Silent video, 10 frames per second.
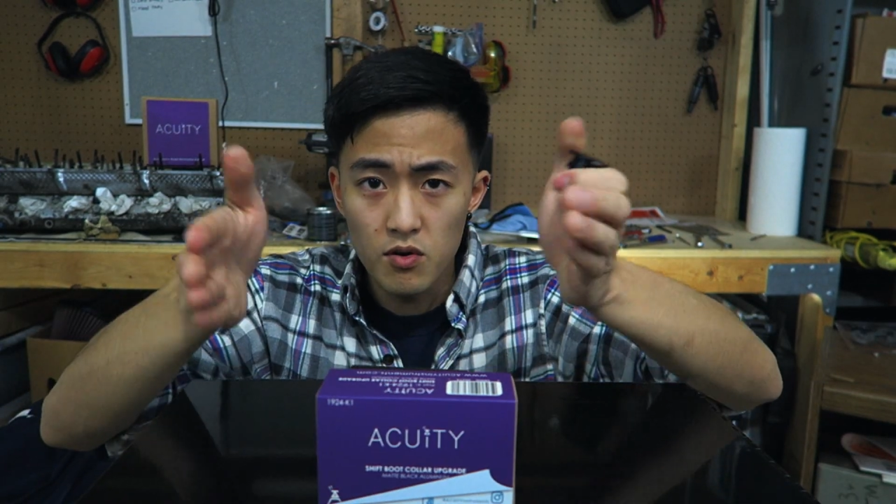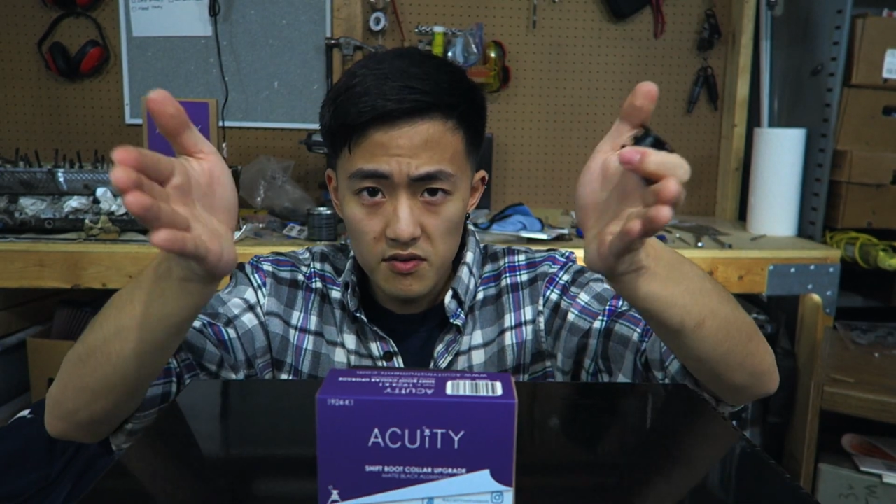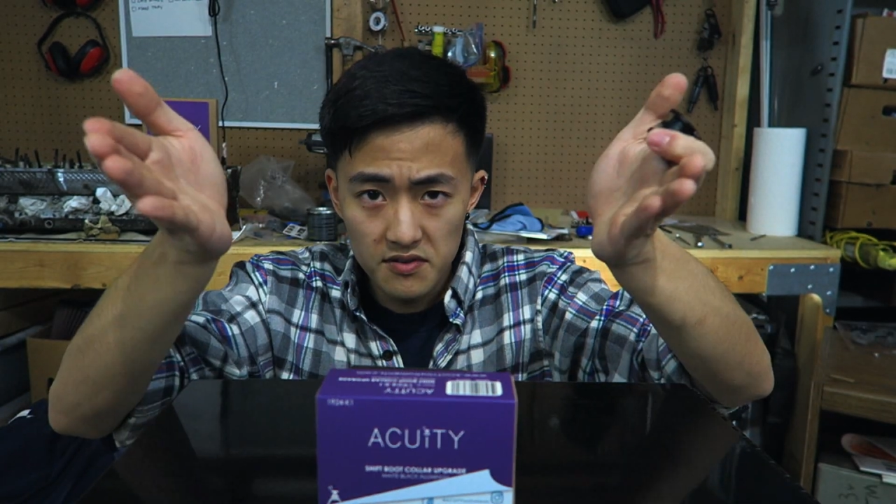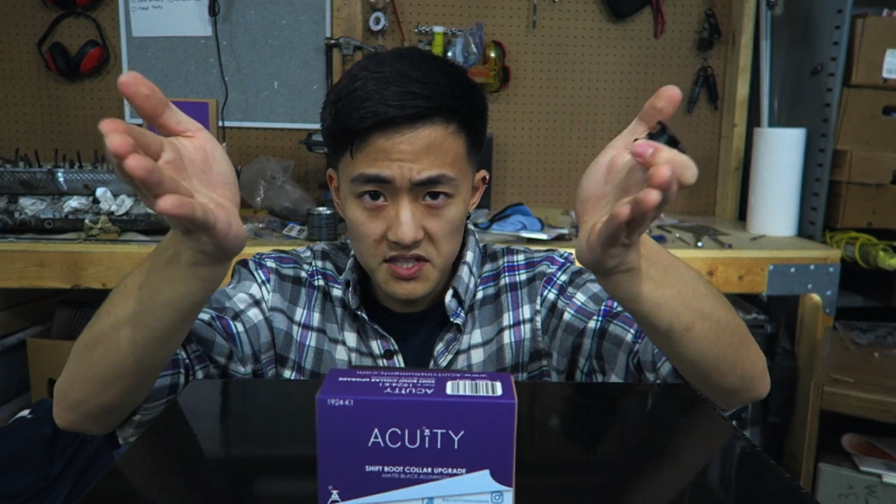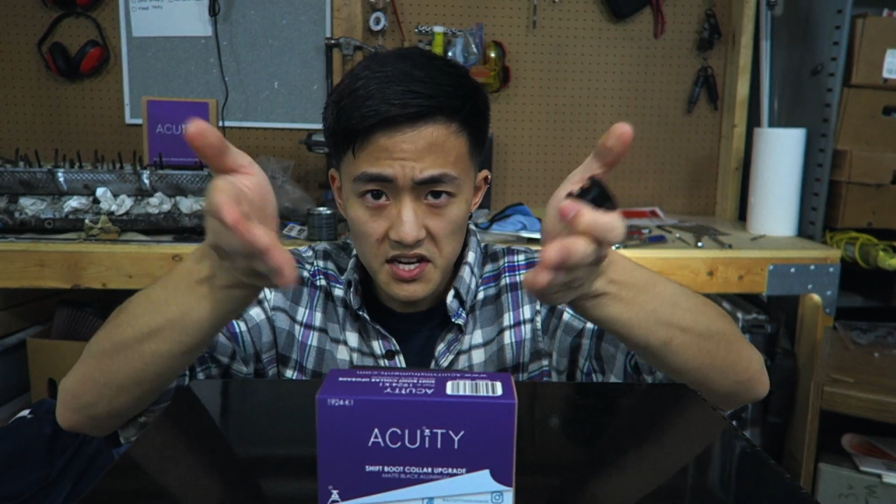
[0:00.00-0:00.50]

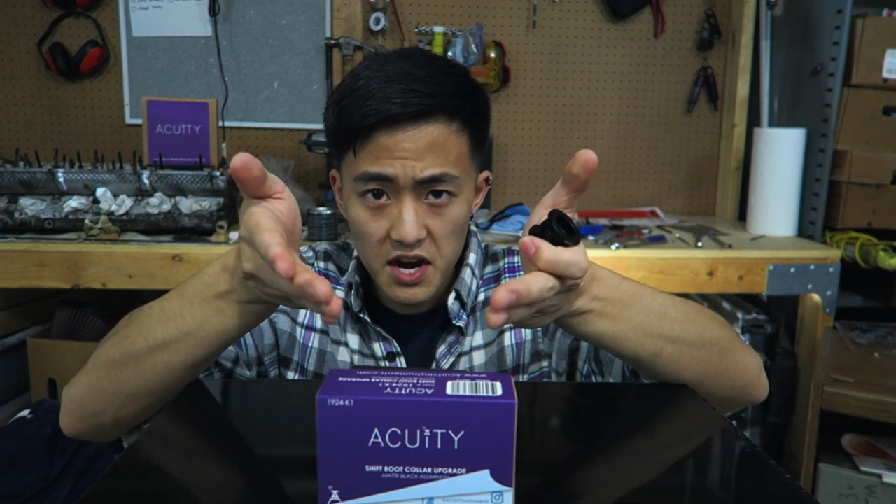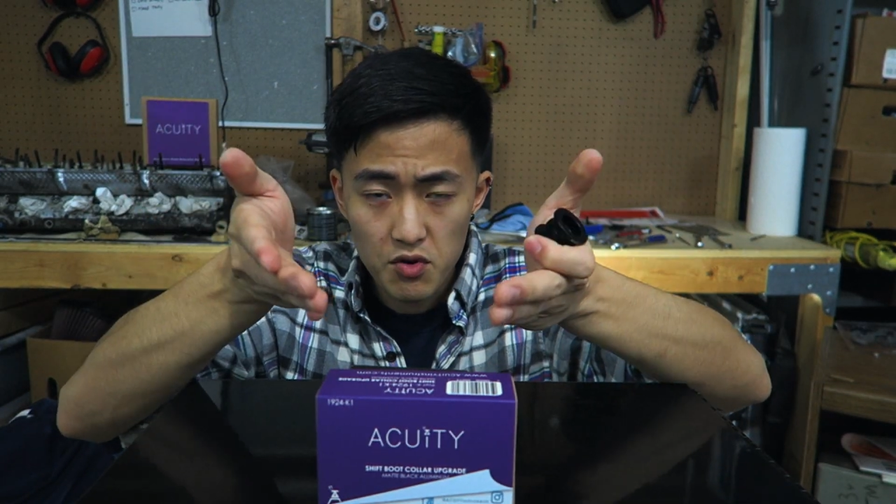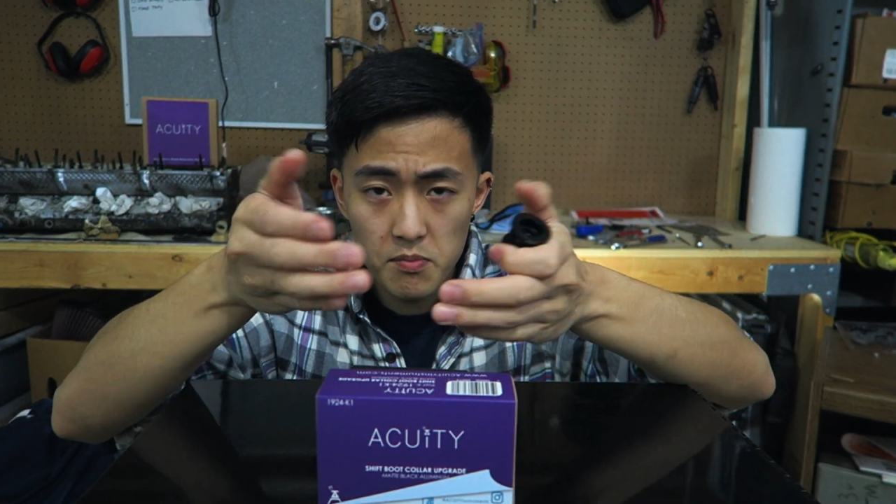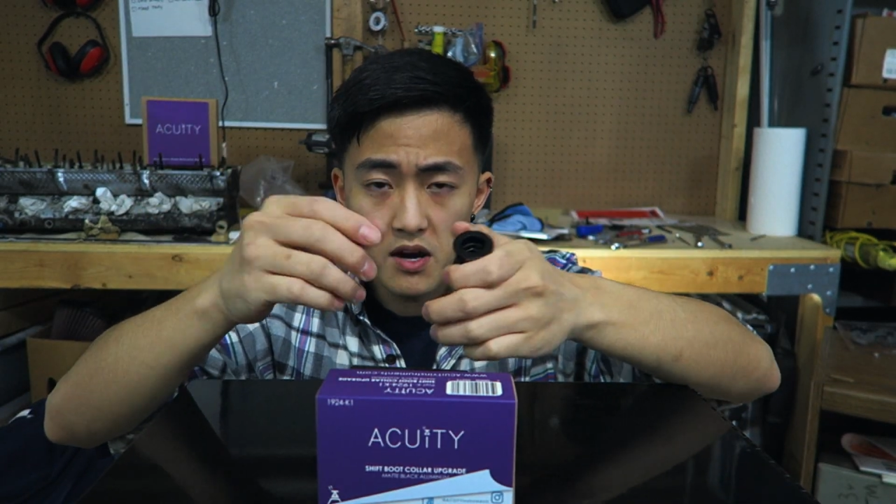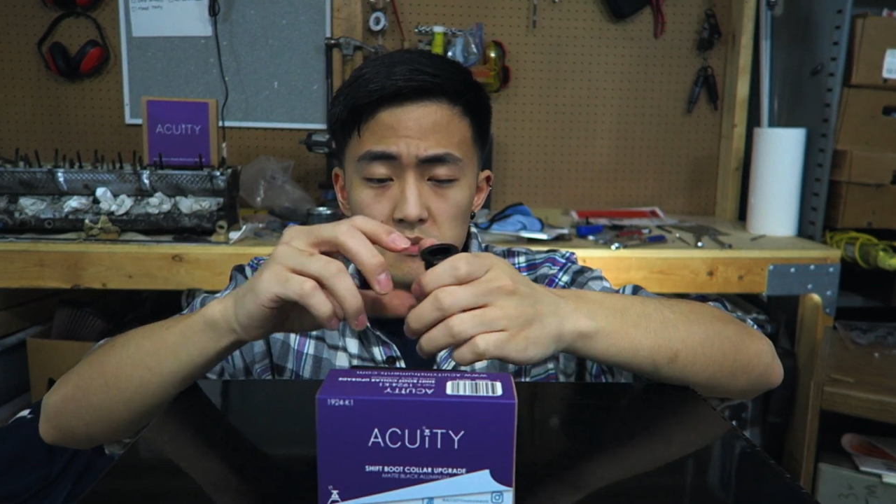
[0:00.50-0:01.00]
or if it's a
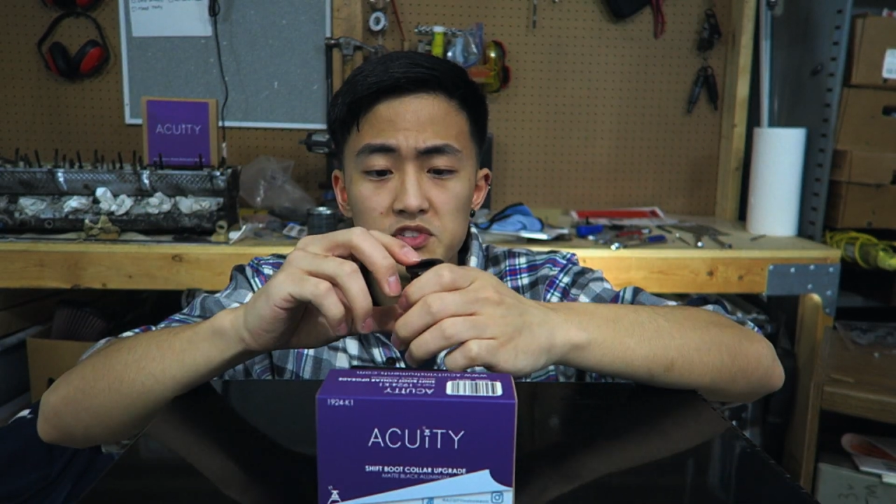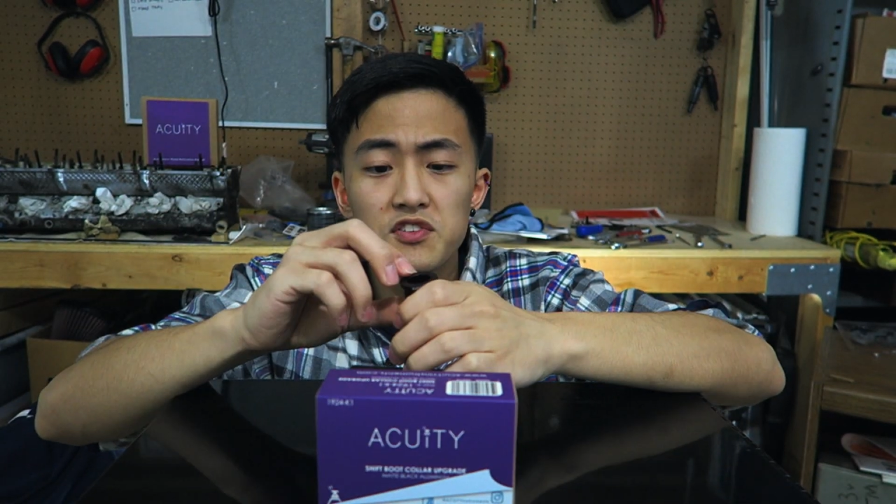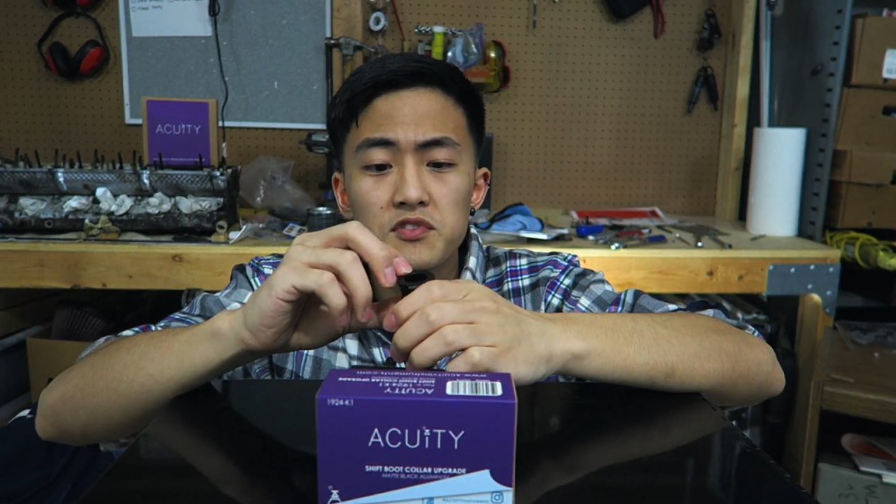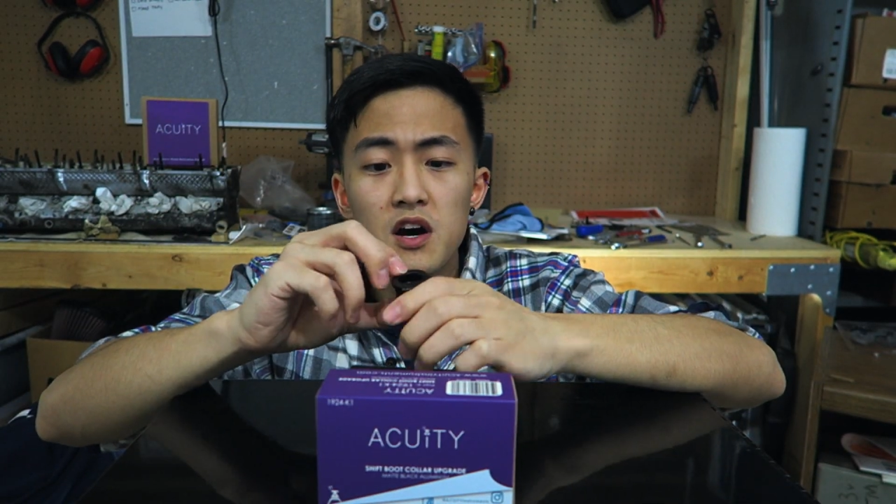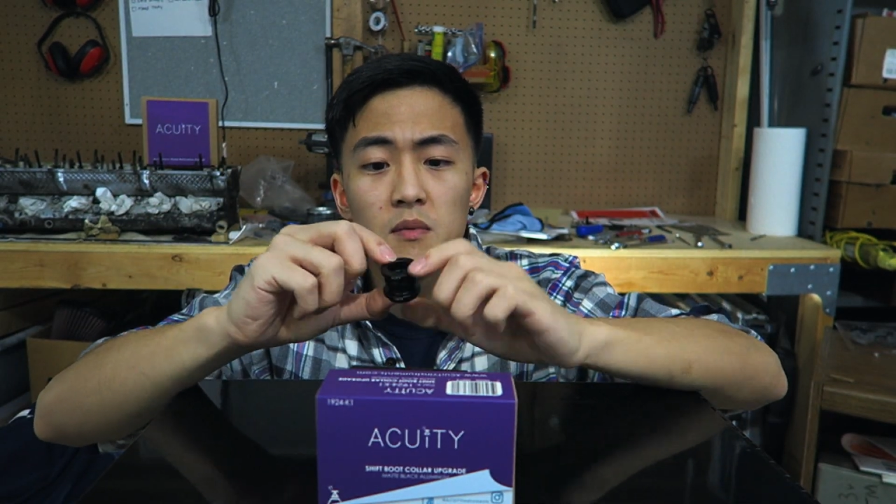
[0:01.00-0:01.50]
narrow bottom
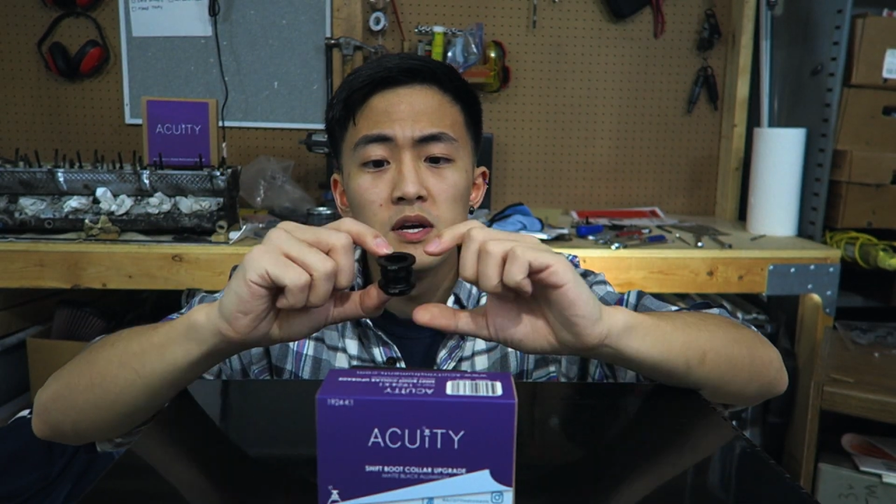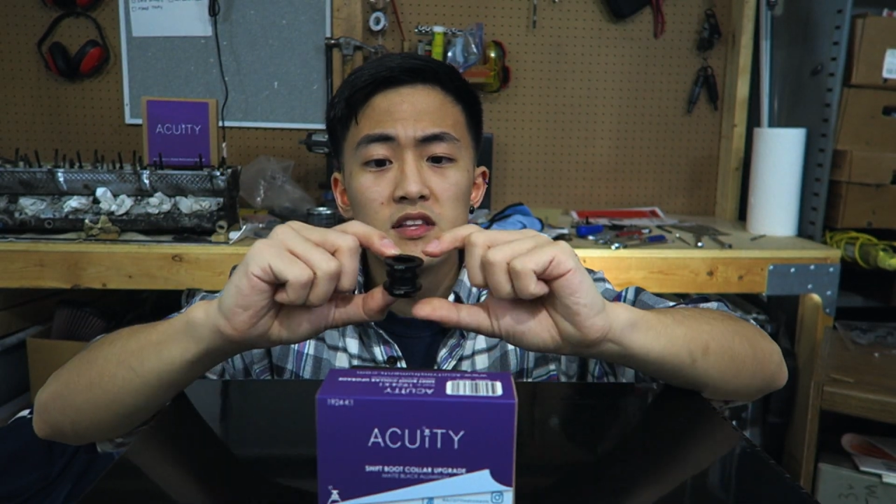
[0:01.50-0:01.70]
shift knob,